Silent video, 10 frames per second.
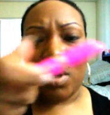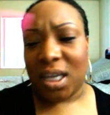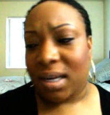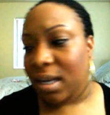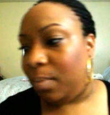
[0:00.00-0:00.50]

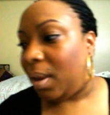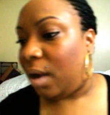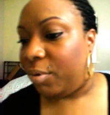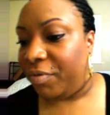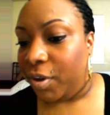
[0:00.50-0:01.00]
I did a
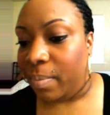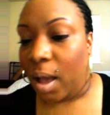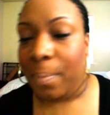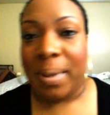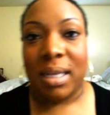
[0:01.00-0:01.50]
blog review
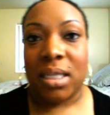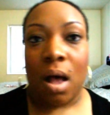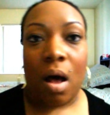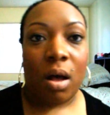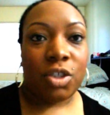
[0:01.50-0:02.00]
about. But it's an
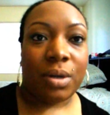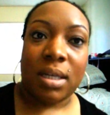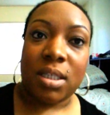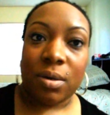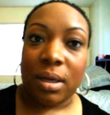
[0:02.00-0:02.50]
all
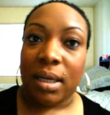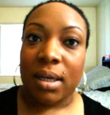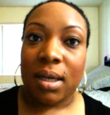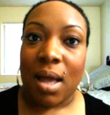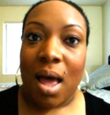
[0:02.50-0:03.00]
drugstore
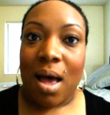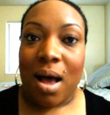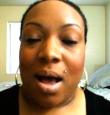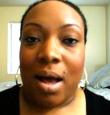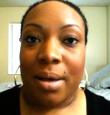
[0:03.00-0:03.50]
look.
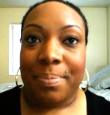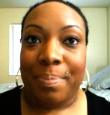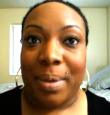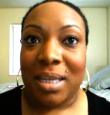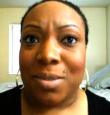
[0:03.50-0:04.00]

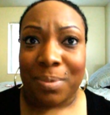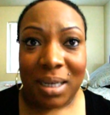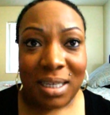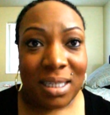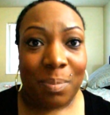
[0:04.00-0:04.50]
But it's
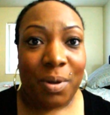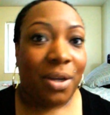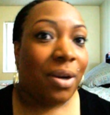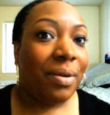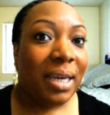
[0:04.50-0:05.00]
really simple.
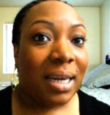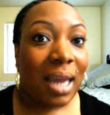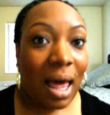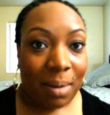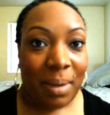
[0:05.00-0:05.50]
You don't need a
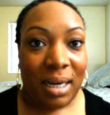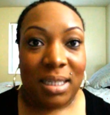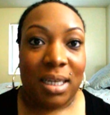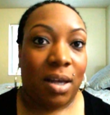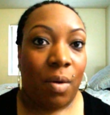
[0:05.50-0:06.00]
lot of money
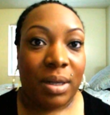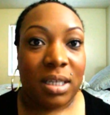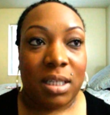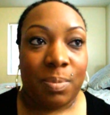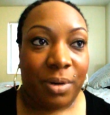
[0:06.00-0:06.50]
to go
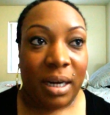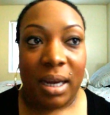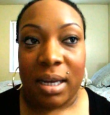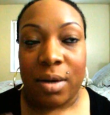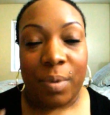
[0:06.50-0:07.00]
into
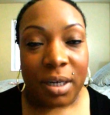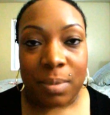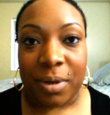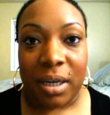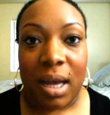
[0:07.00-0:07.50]
spring and to wear
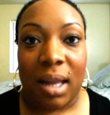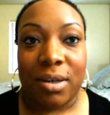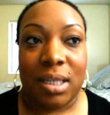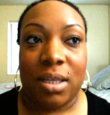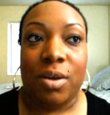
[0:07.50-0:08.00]
spring
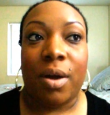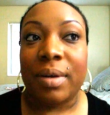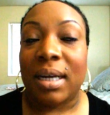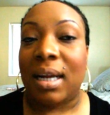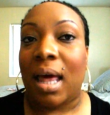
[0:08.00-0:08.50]
colors, and you don't
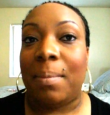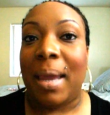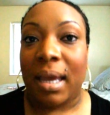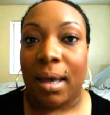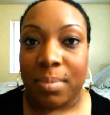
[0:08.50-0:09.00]
need a lot of
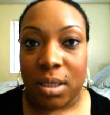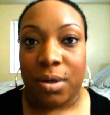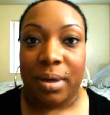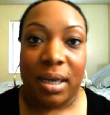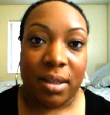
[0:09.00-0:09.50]
makeup to
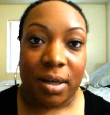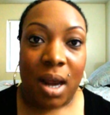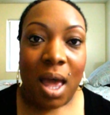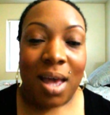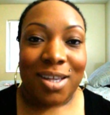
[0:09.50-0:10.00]
do it either.
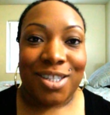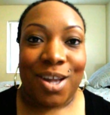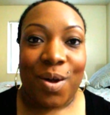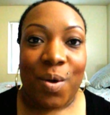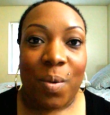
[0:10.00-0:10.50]

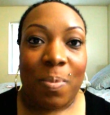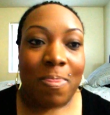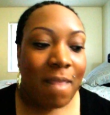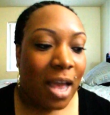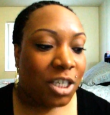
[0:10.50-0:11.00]
So
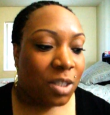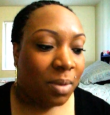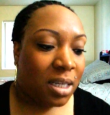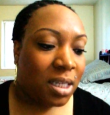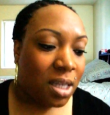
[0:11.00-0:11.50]
I just
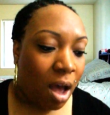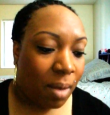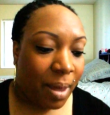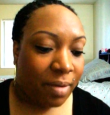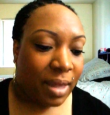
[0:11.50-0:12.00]
wanted to talk
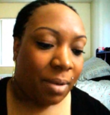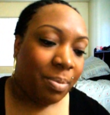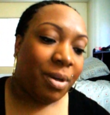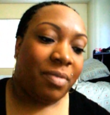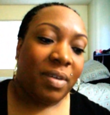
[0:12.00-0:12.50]
about that
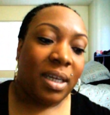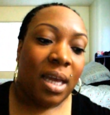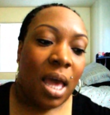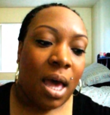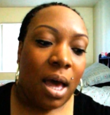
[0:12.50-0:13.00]
briefly.
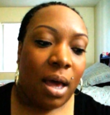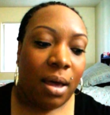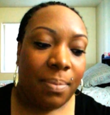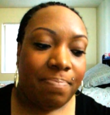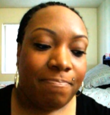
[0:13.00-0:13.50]

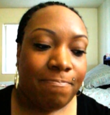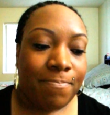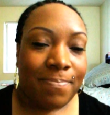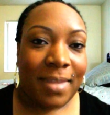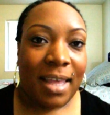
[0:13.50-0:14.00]

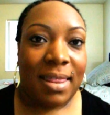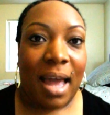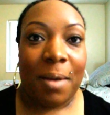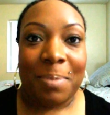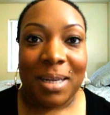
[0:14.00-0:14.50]

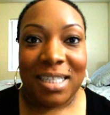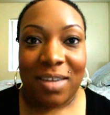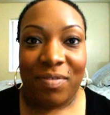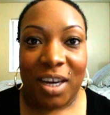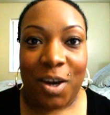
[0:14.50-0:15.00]
That completes
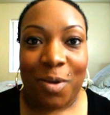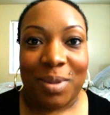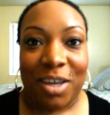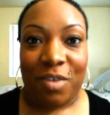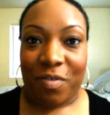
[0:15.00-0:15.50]
the video.
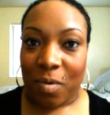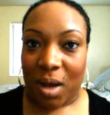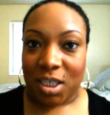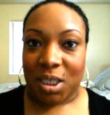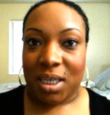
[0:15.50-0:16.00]
Thank you for
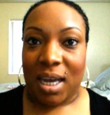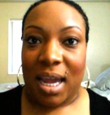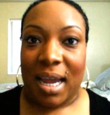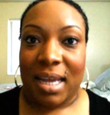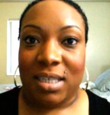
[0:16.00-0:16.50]
watching,
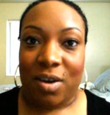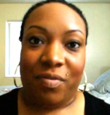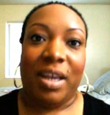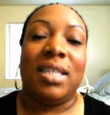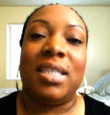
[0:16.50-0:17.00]
and don't
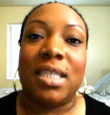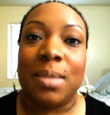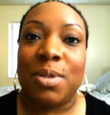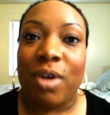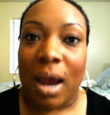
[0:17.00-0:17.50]
forget to
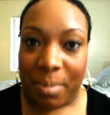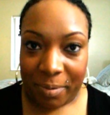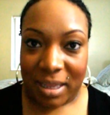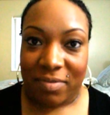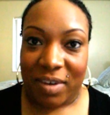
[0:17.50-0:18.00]
subscribe and
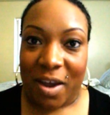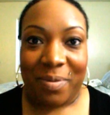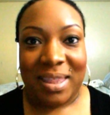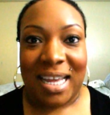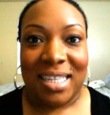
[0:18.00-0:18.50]
rate the video.
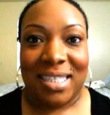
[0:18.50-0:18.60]
Thanks.